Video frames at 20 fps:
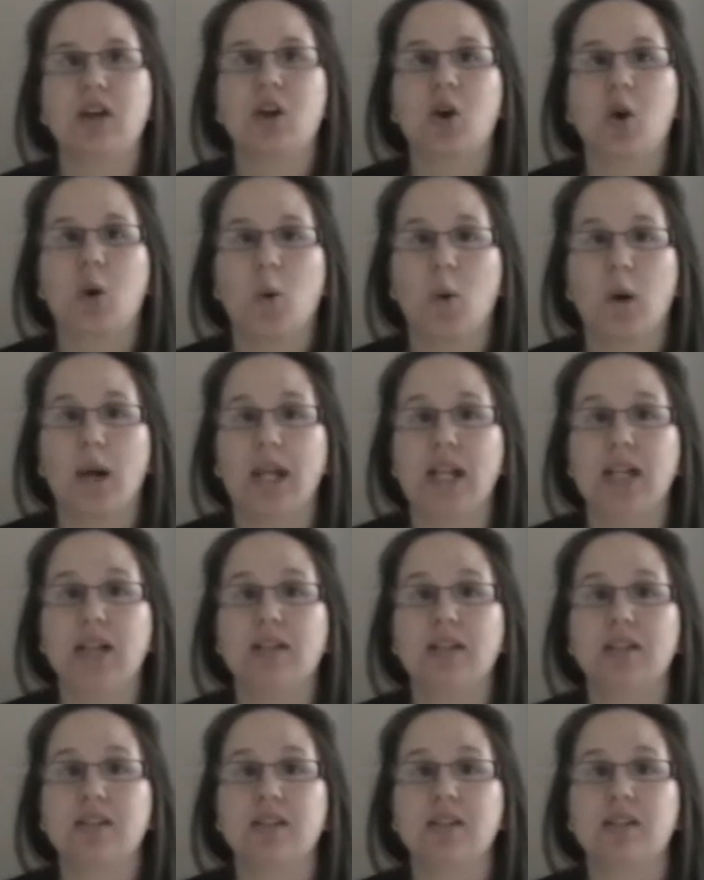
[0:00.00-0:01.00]

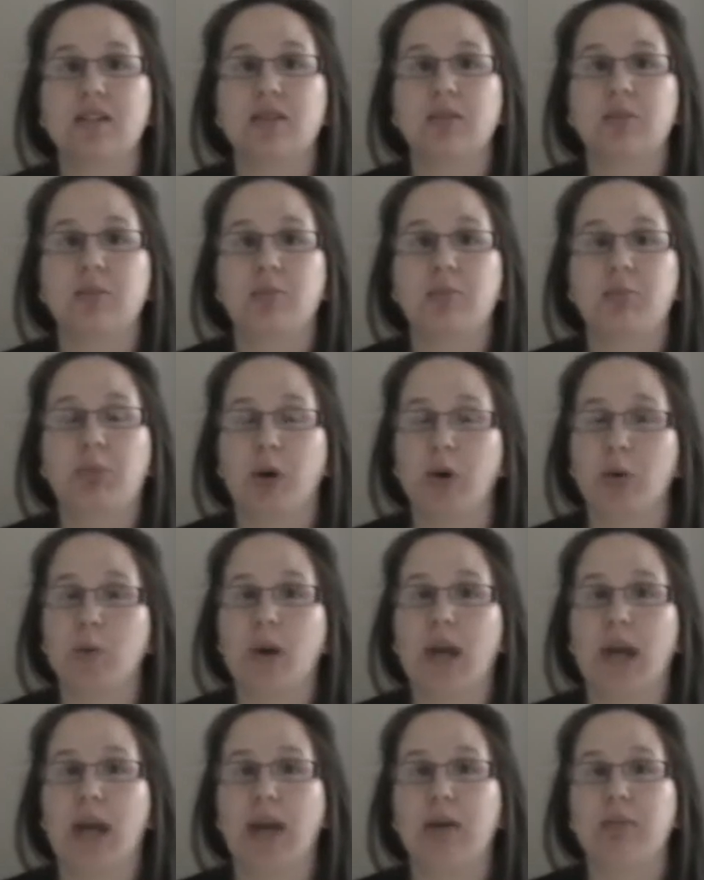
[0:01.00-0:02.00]
coins, bottle
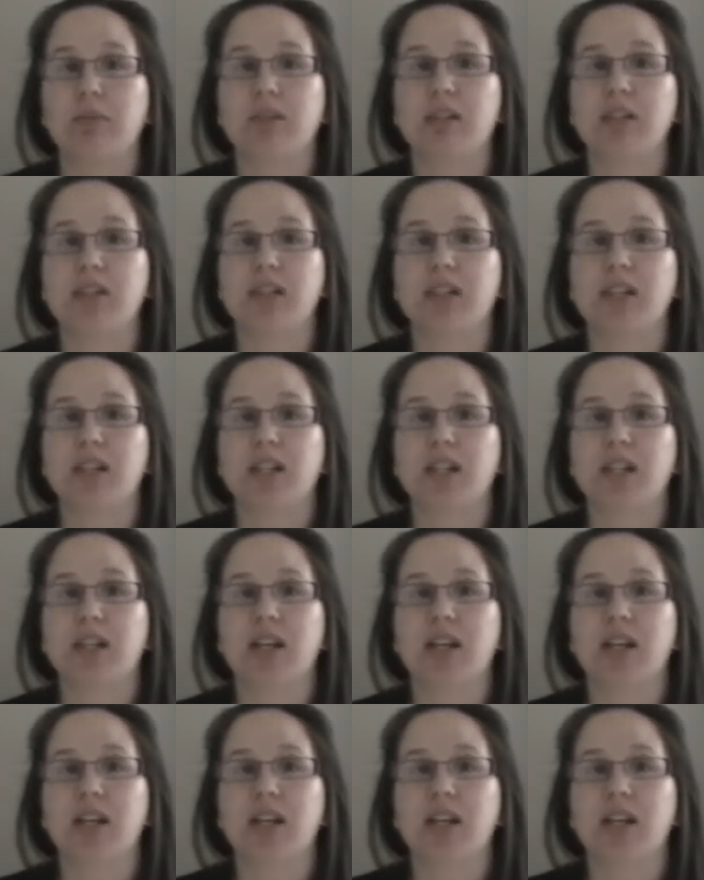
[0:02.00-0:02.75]
caps,